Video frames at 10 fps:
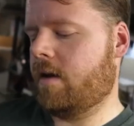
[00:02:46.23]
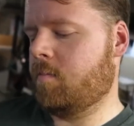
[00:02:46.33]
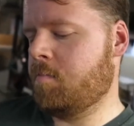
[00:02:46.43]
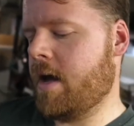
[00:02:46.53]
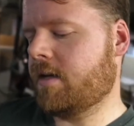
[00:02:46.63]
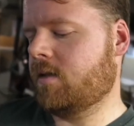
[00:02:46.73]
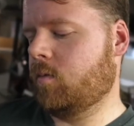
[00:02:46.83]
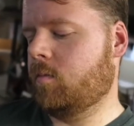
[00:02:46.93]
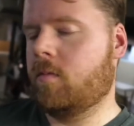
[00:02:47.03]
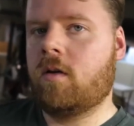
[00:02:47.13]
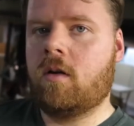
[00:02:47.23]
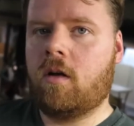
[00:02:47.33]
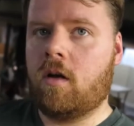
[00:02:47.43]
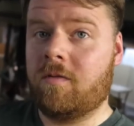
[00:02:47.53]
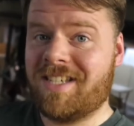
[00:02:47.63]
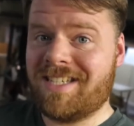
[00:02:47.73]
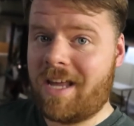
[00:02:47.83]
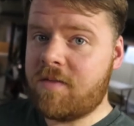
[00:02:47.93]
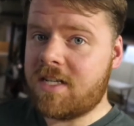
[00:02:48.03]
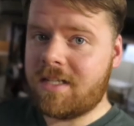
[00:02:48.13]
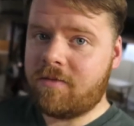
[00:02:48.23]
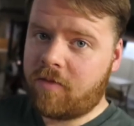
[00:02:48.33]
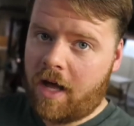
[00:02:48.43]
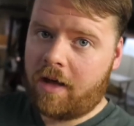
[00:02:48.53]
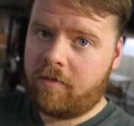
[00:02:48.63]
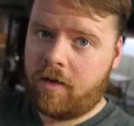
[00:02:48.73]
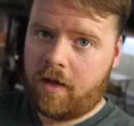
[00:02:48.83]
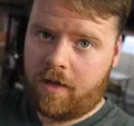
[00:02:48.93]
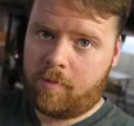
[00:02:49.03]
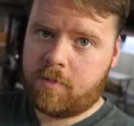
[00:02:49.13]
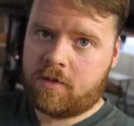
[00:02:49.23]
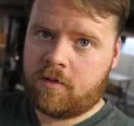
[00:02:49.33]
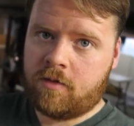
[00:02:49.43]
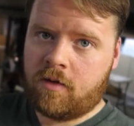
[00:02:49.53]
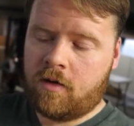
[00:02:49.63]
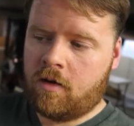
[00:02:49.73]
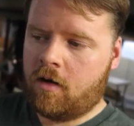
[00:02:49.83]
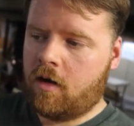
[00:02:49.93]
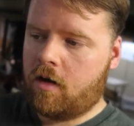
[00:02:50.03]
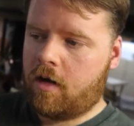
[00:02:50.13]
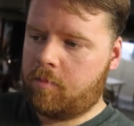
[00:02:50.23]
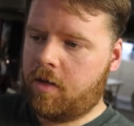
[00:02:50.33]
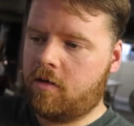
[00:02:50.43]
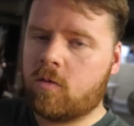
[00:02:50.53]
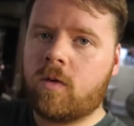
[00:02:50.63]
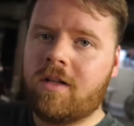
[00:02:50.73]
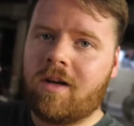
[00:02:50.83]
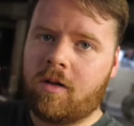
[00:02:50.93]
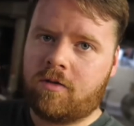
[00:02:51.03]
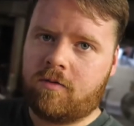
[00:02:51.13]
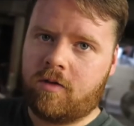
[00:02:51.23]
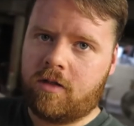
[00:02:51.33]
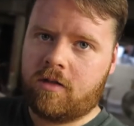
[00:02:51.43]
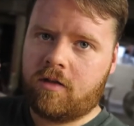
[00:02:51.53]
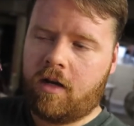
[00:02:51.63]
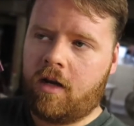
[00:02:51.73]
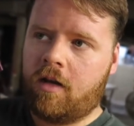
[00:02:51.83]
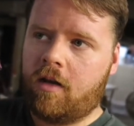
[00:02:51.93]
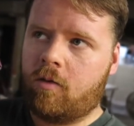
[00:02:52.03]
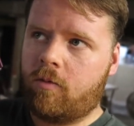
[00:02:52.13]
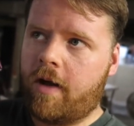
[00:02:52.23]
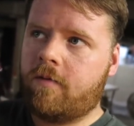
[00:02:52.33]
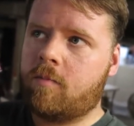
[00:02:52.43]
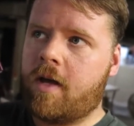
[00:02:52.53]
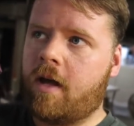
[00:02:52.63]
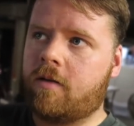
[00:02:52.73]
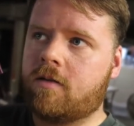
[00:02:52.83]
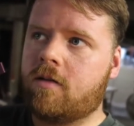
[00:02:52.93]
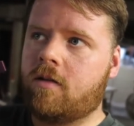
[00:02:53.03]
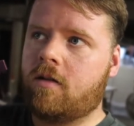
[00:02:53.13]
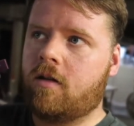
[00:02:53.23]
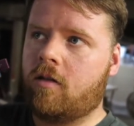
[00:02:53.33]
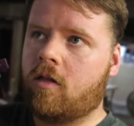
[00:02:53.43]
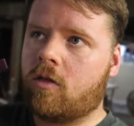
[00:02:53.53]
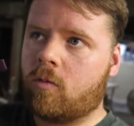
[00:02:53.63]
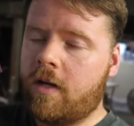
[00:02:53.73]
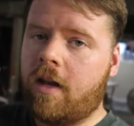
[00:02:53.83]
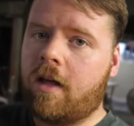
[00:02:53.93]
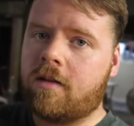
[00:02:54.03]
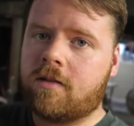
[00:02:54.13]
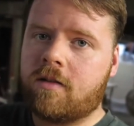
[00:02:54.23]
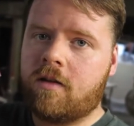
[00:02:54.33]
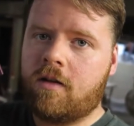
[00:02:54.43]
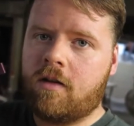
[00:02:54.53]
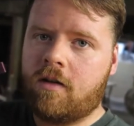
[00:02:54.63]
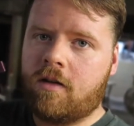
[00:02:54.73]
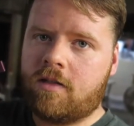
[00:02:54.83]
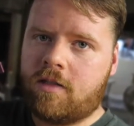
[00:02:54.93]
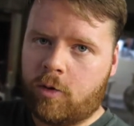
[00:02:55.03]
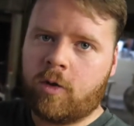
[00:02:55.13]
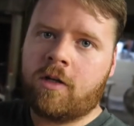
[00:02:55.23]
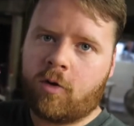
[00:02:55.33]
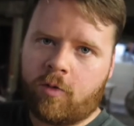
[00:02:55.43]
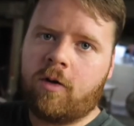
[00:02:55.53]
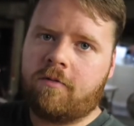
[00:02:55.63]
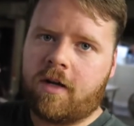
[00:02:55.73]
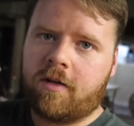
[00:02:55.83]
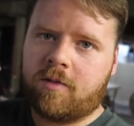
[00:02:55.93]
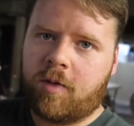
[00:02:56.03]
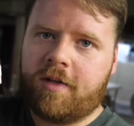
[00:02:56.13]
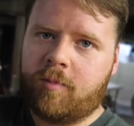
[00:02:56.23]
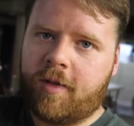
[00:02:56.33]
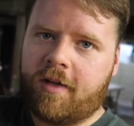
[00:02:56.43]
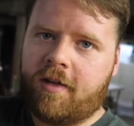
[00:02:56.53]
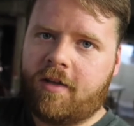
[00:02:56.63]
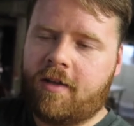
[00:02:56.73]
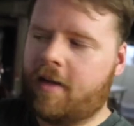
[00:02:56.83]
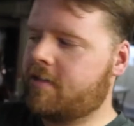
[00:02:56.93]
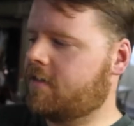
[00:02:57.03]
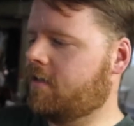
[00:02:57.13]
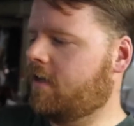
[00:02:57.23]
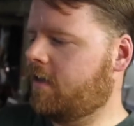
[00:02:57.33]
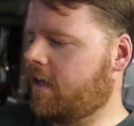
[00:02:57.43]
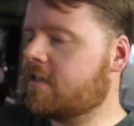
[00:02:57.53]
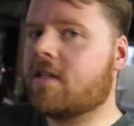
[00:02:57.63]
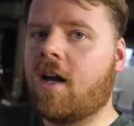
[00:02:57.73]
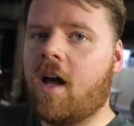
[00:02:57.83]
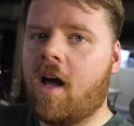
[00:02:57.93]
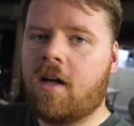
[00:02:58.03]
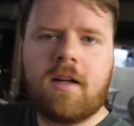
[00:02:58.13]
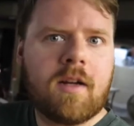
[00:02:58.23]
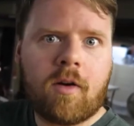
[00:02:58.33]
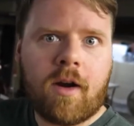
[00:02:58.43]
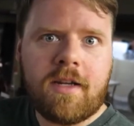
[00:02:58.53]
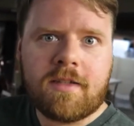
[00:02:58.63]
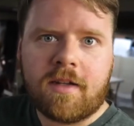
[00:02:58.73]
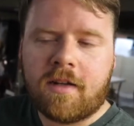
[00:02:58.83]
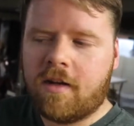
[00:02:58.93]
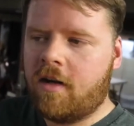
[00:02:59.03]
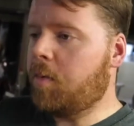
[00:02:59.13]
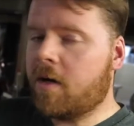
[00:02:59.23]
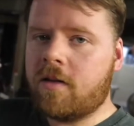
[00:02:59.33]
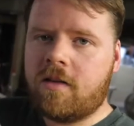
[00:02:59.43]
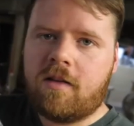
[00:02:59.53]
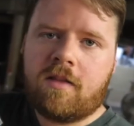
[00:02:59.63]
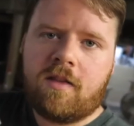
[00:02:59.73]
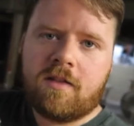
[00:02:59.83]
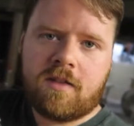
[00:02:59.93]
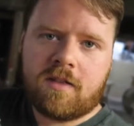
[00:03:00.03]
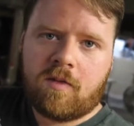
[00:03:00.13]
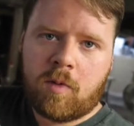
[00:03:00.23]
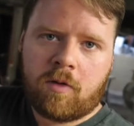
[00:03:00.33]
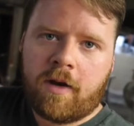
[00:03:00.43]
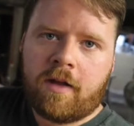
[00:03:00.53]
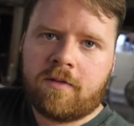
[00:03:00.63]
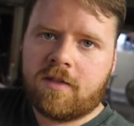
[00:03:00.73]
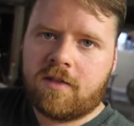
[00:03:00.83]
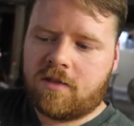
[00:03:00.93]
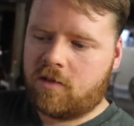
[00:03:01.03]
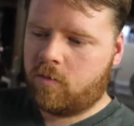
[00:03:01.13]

at a maximum of 75 amps. I paid $20 for this and it arrived at my house in three days during coronavirus pandemic. That's, that's crazy. And apparently the, these things have been around since the